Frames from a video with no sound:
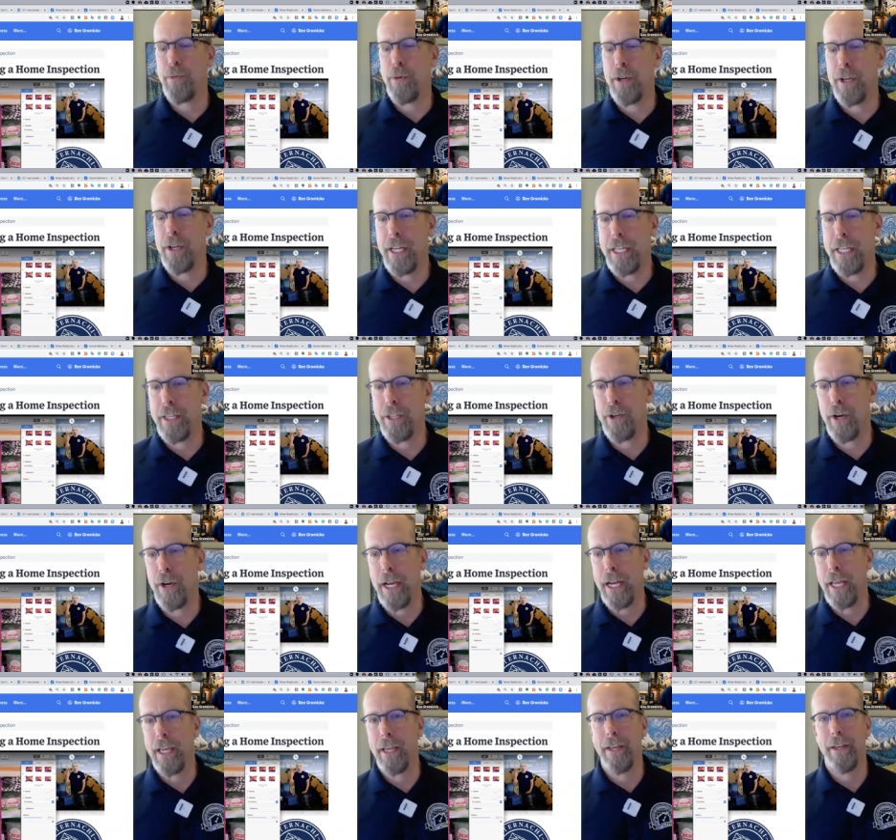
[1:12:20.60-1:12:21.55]
you need the
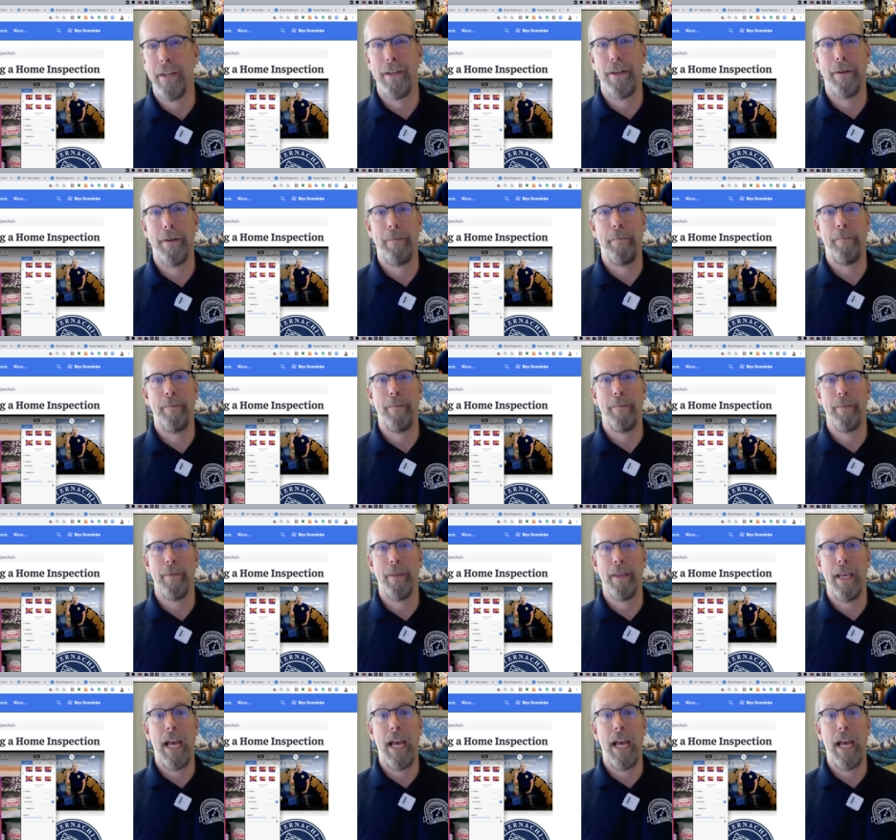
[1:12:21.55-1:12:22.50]
training.
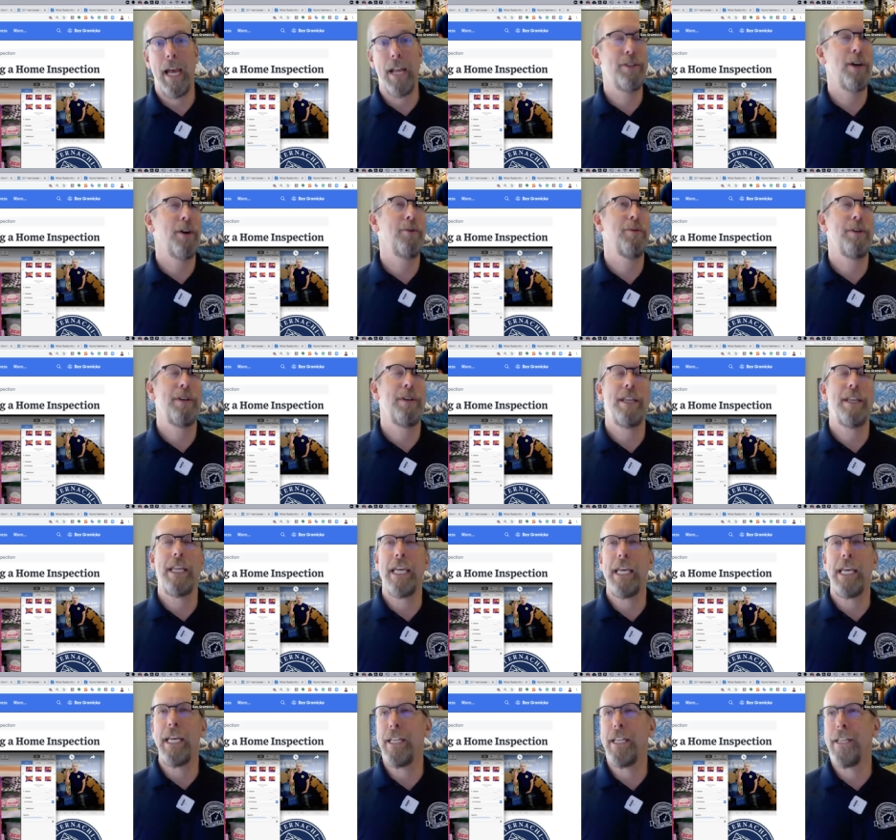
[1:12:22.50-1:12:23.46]
And you don't
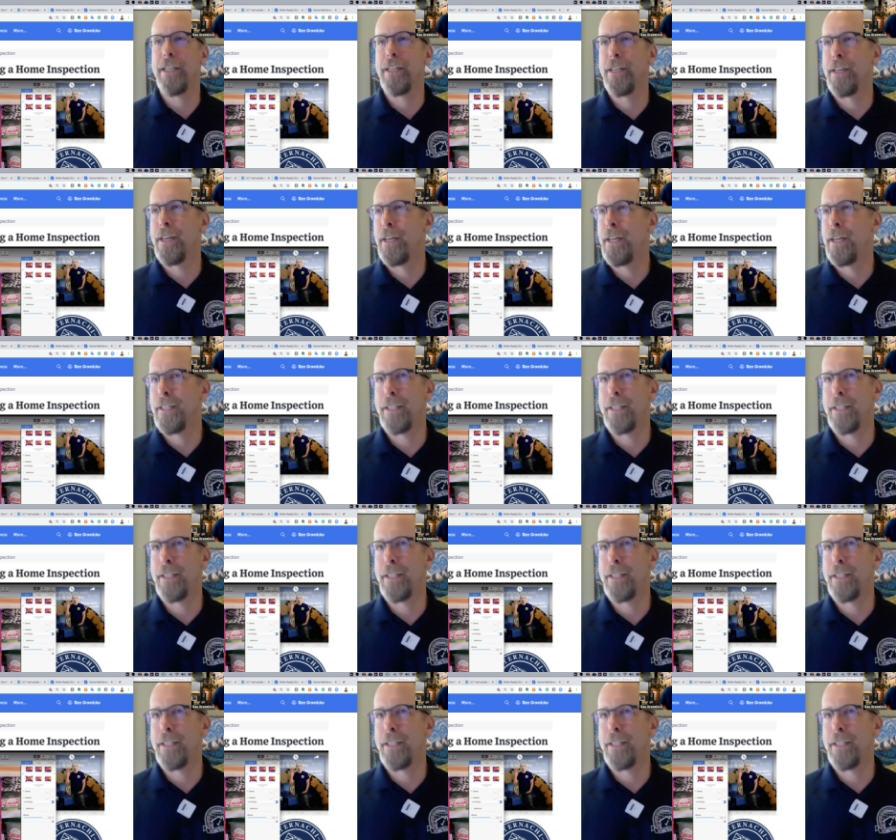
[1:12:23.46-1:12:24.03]
need to